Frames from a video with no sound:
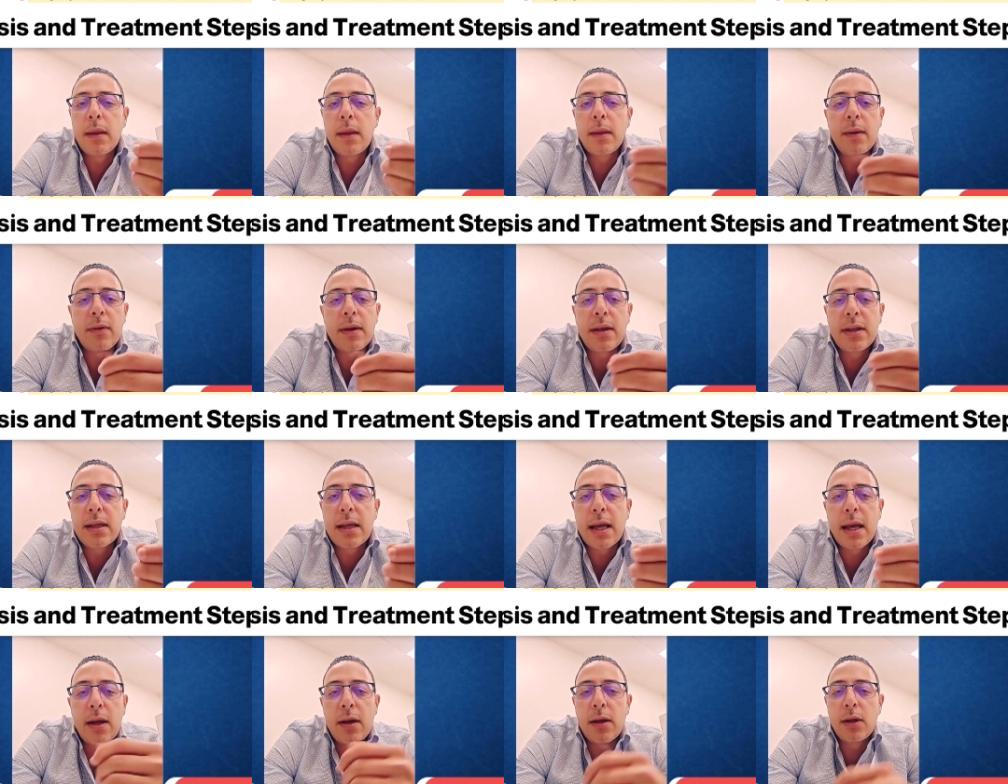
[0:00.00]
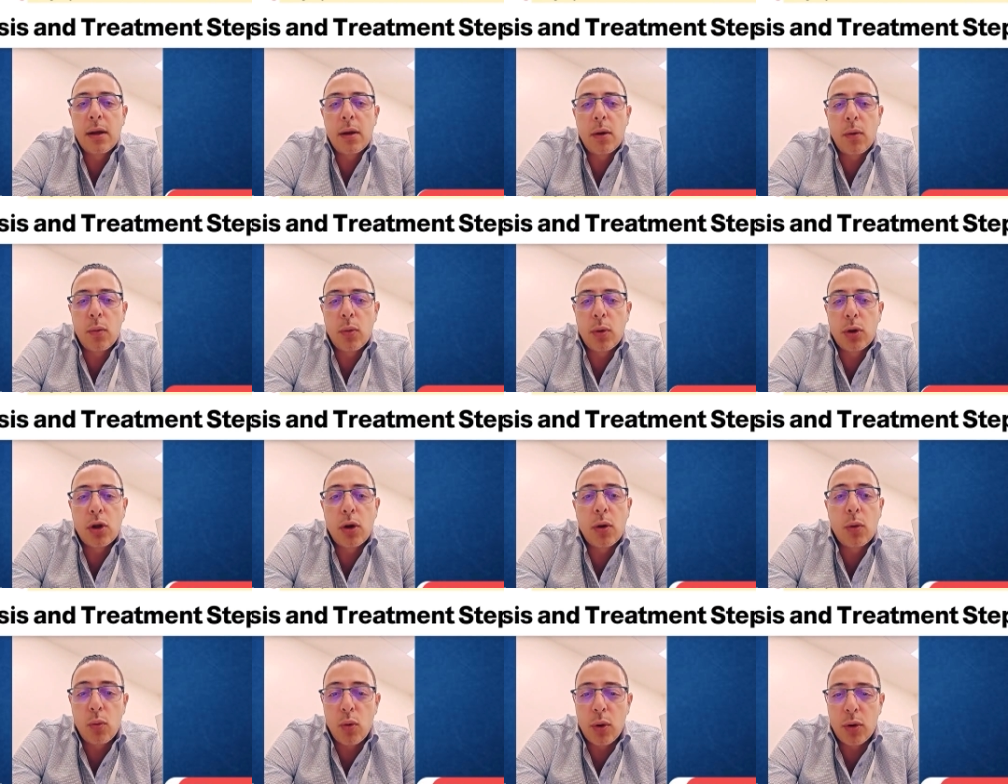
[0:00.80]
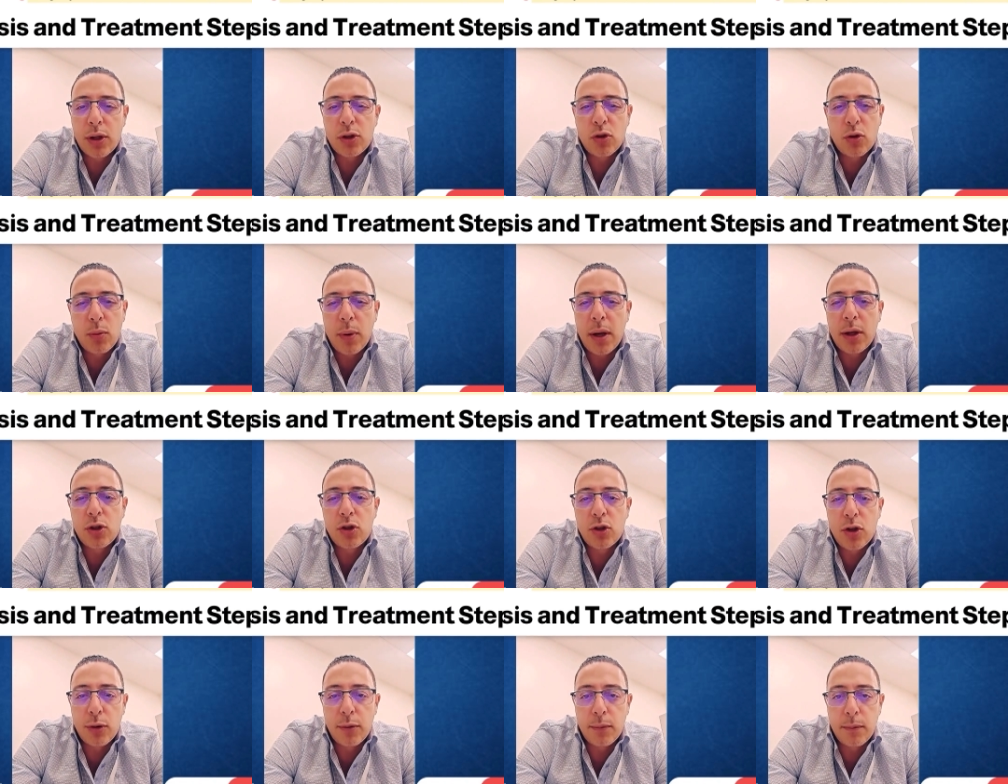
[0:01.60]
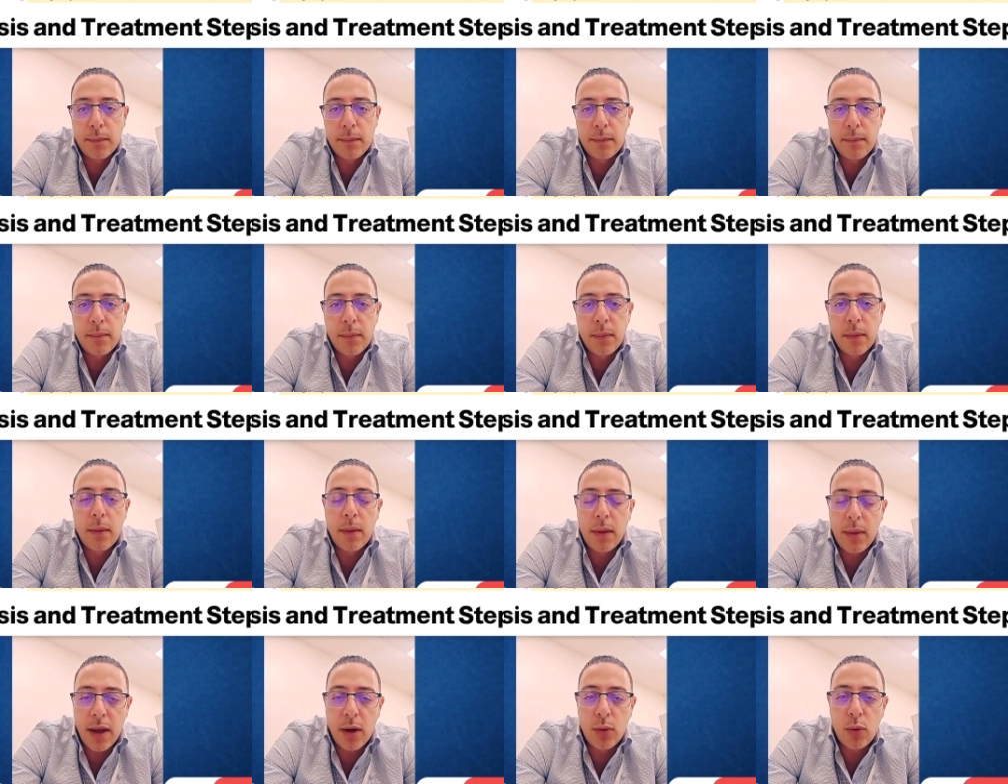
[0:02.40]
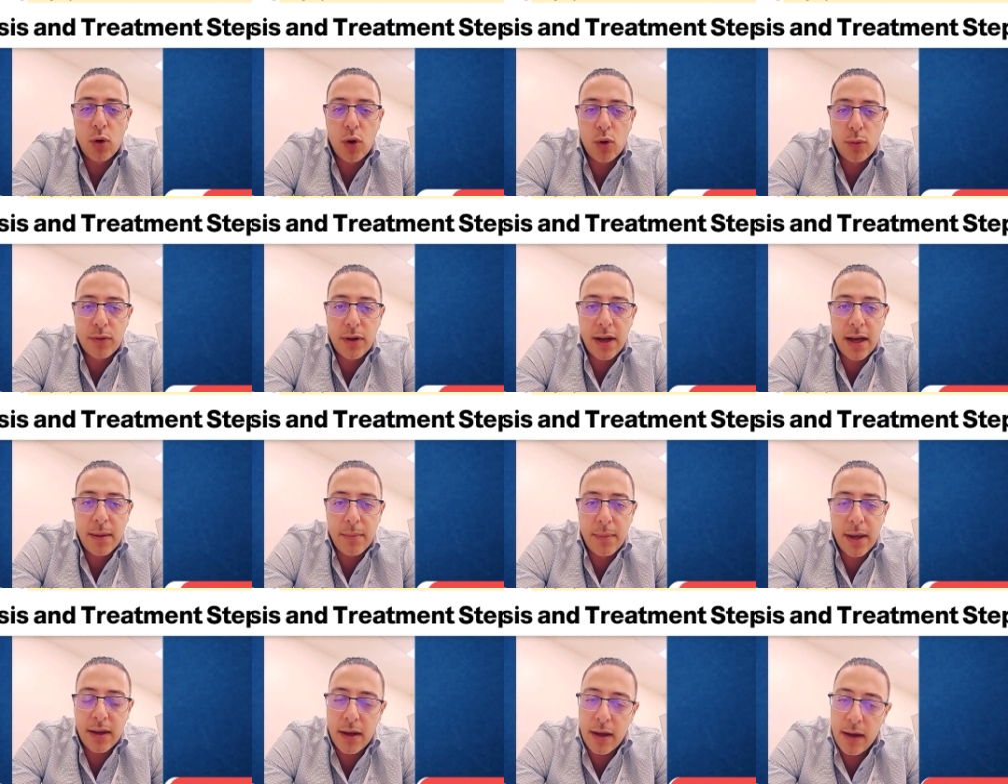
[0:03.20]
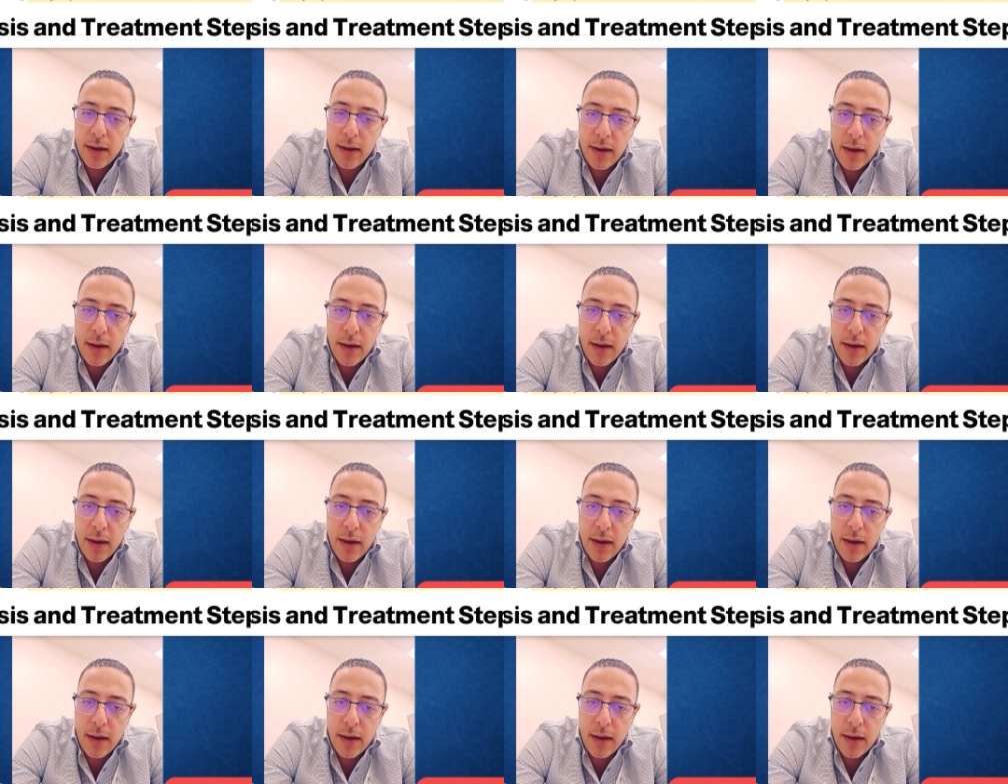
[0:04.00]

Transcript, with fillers: If it sticks, we shouldn't worry too much. It will hopefully get better,